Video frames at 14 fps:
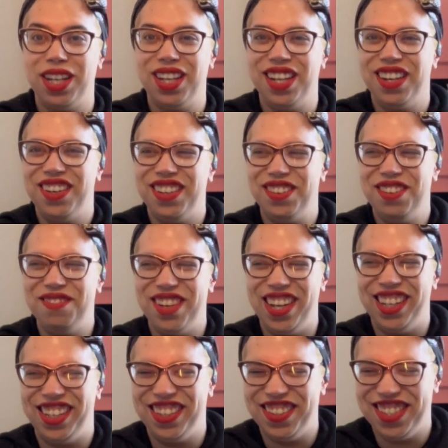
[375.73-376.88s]
ear, when my
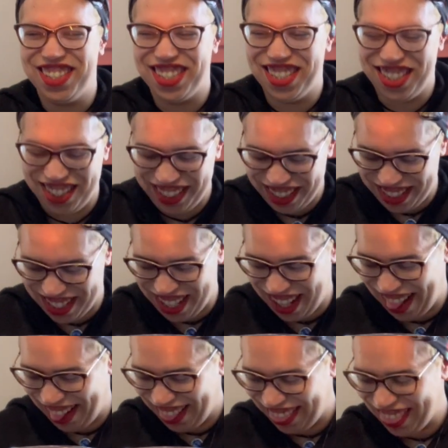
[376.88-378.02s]
ear is itchy.
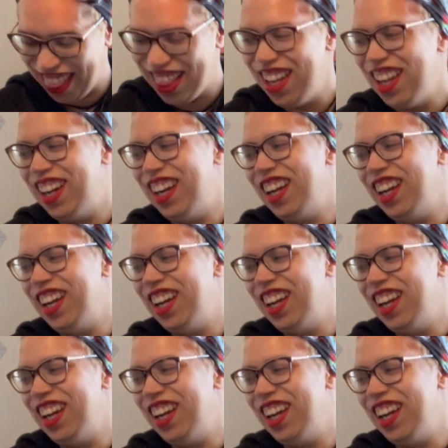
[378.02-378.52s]
All